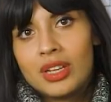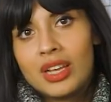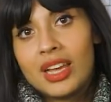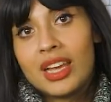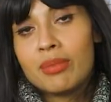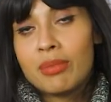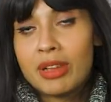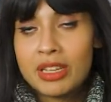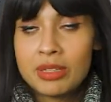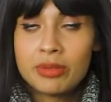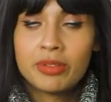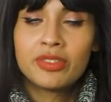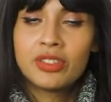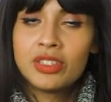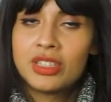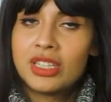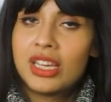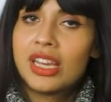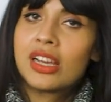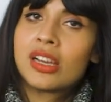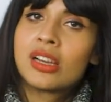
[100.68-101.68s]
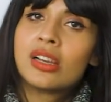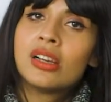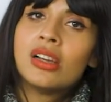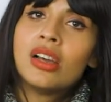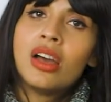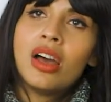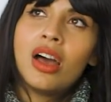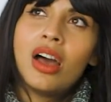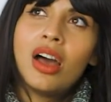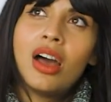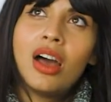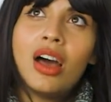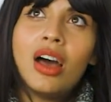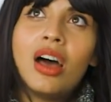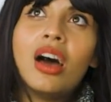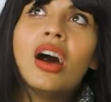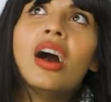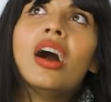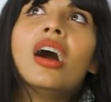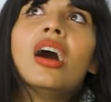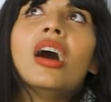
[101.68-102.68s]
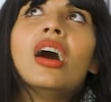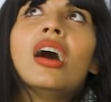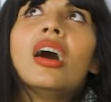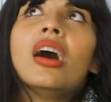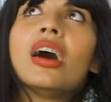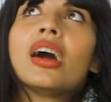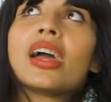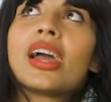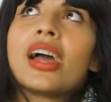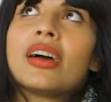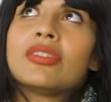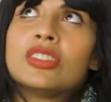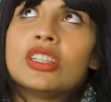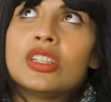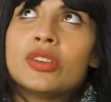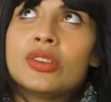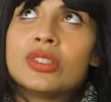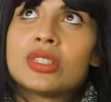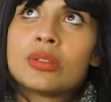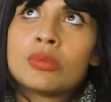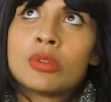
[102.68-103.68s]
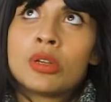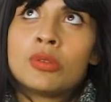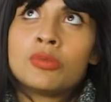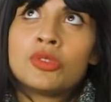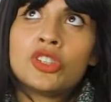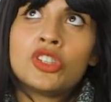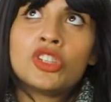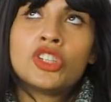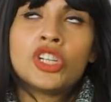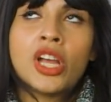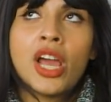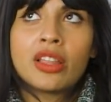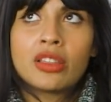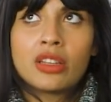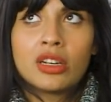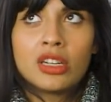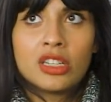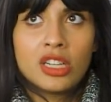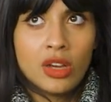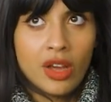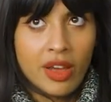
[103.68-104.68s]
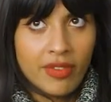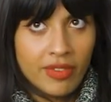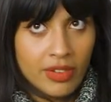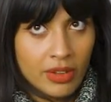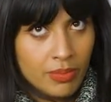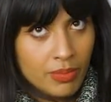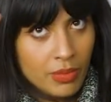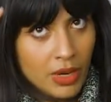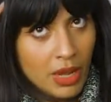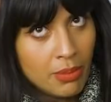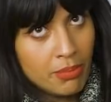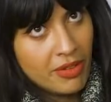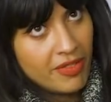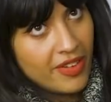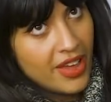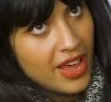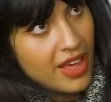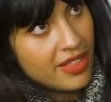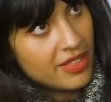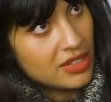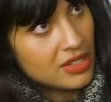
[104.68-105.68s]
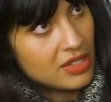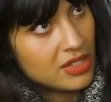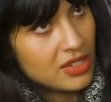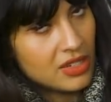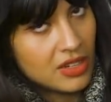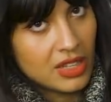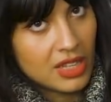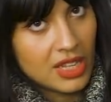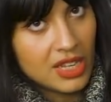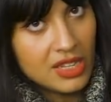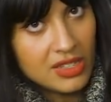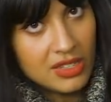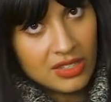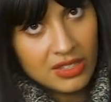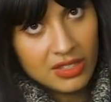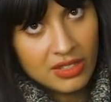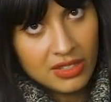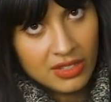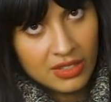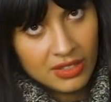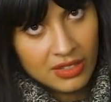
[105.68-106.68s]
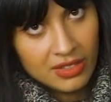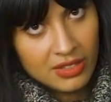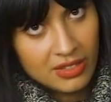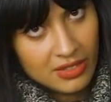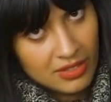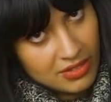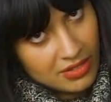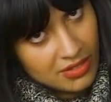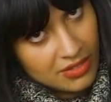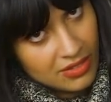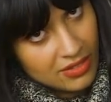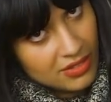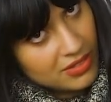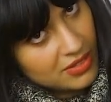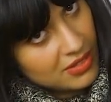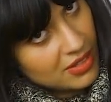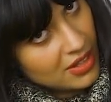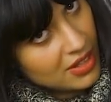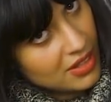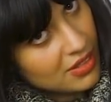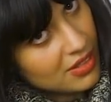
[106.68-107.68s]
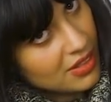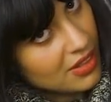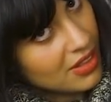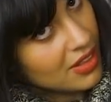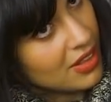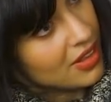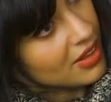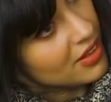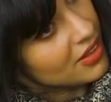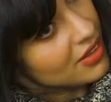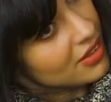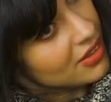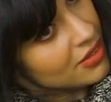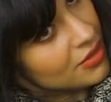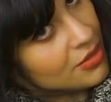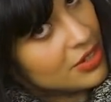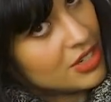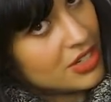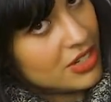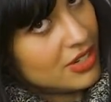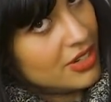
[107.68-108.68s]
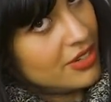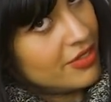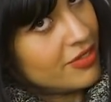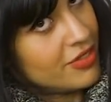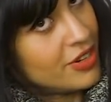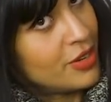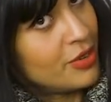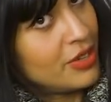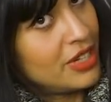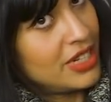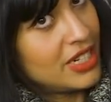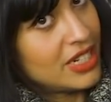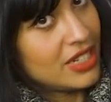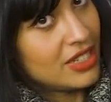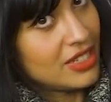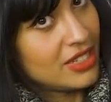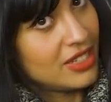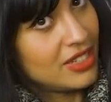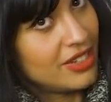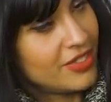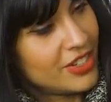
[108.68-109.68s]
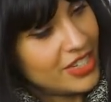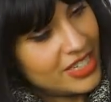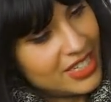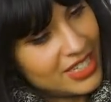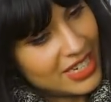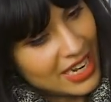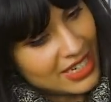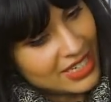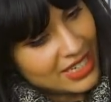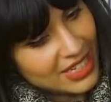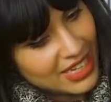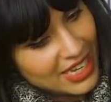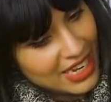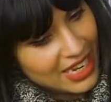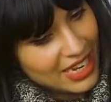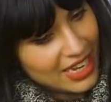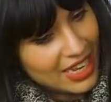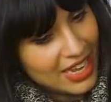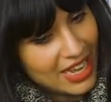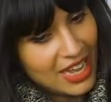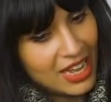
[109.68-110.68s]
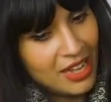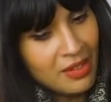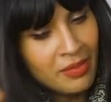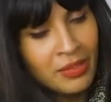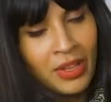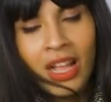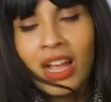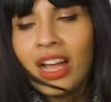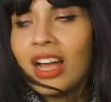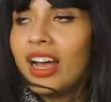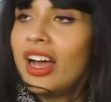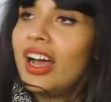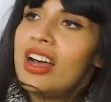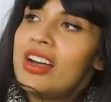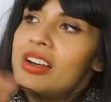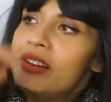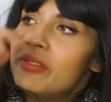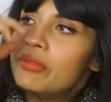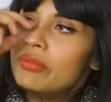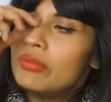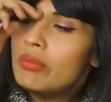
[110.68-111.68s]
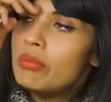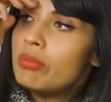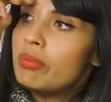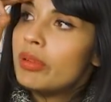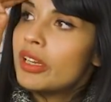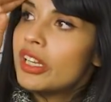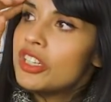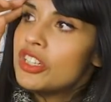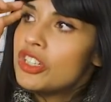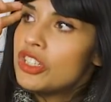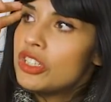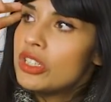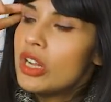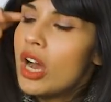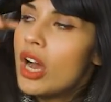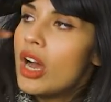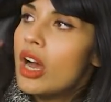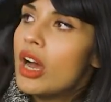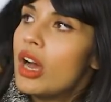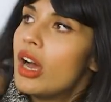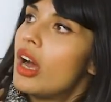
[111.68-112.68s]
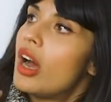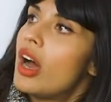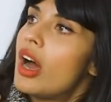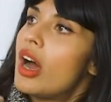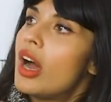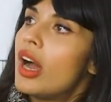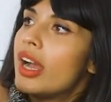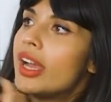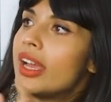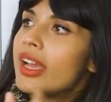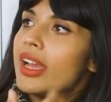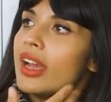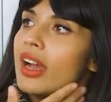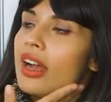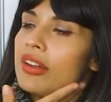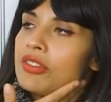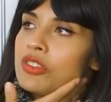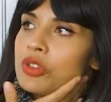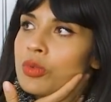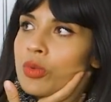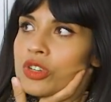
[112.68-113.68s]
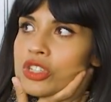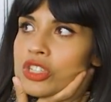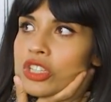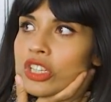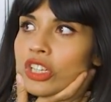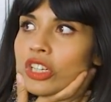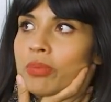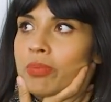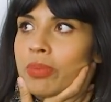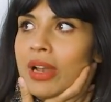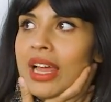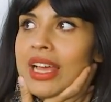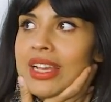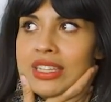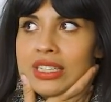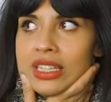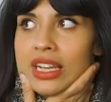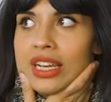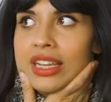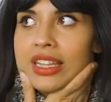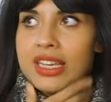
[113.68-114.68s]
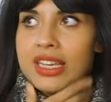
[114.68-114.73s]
It makes me feel sick. I have to do it sometimes just to check that I don't have a lump of hair that's doing this, like that, which it frequently does because I have very staticky hair. But I have to watch The Good Place like